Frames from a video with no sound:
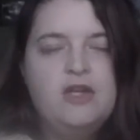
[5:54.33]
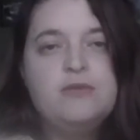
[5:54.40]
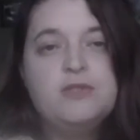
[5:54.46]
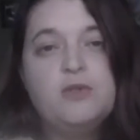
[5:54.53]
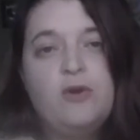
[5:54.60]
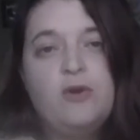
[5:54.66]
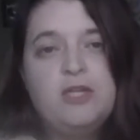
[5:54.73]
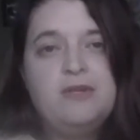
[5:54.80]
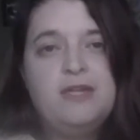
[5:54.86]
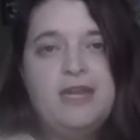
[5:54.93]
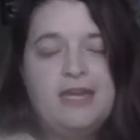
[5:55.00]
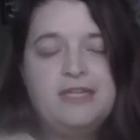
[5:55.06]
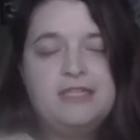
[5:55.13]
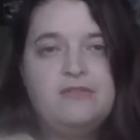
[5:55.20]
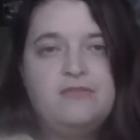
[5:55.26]
was going to be
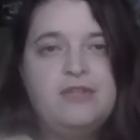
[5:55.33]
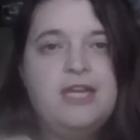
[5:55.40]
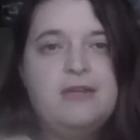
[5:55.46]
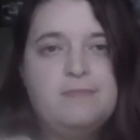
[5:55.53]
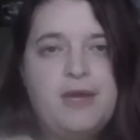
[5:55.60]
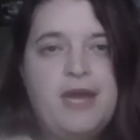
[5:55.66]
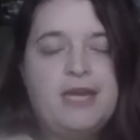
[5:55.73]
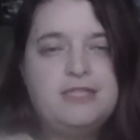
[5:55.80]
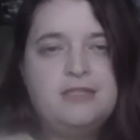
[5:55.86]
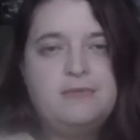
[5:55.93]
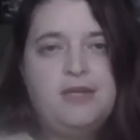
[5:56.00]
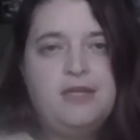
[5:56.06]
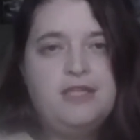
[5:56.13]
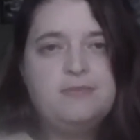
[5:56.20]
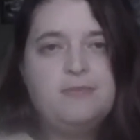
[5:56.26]
negatively impacted
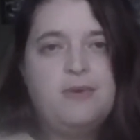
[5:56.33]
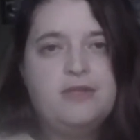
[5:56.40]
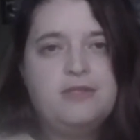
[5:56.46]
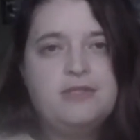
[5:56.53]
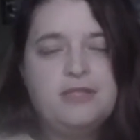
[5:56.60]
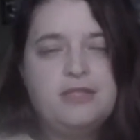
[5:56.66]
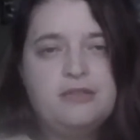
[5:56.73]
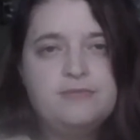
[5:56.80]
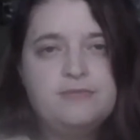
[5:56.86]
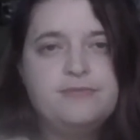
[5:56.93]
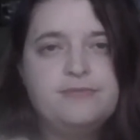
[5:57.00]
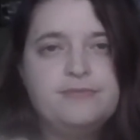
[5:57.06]
by this policy.